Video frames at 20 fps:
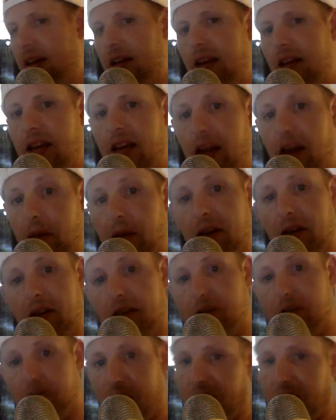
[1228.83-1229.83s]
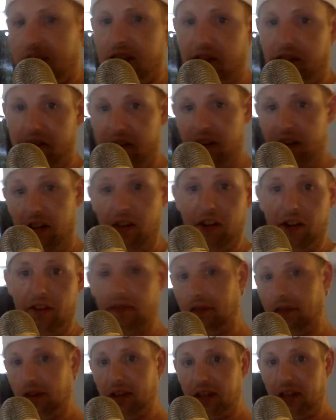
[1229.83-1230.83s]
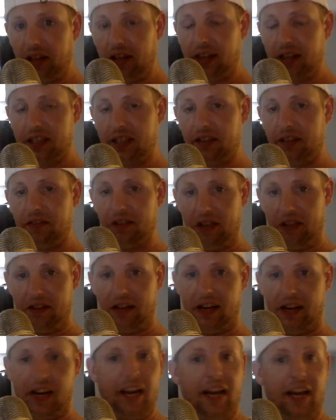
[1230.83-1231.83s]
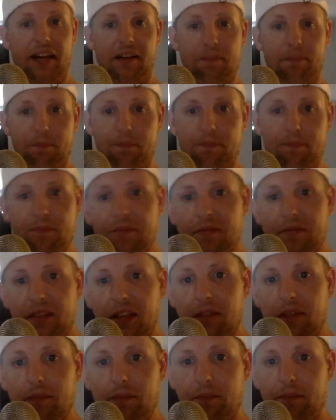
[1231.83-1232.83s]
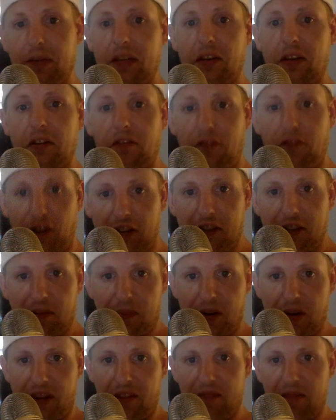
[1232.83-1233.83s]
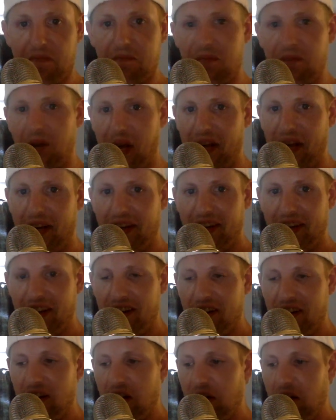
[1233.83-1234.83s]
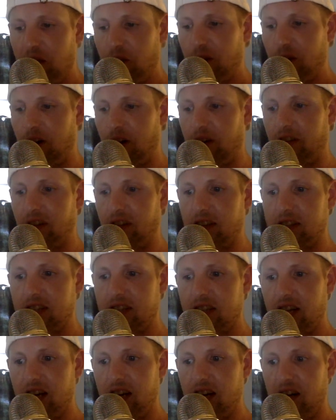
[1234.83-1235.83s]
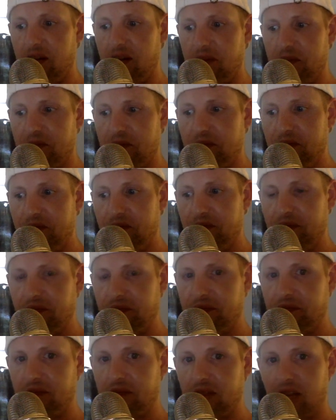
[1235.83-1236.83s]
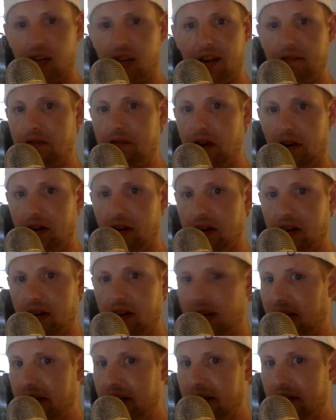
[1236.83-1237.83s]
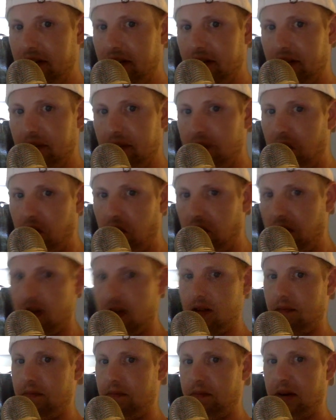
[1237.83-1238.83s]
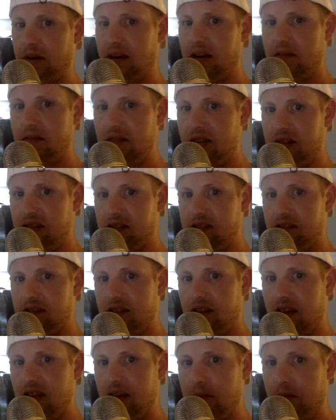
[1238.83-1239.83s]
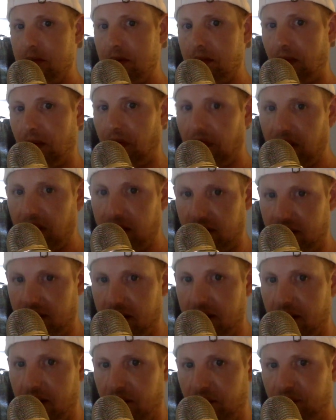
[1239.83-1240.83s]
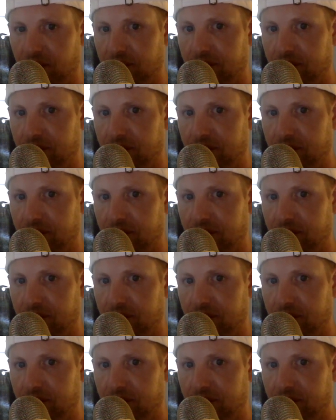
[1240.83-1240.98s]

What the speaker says: And I mean, it's because I did a lot of illegal activity that I hated being confronted by them. But regardless, I'm very not pro-cop by any means. And people think I am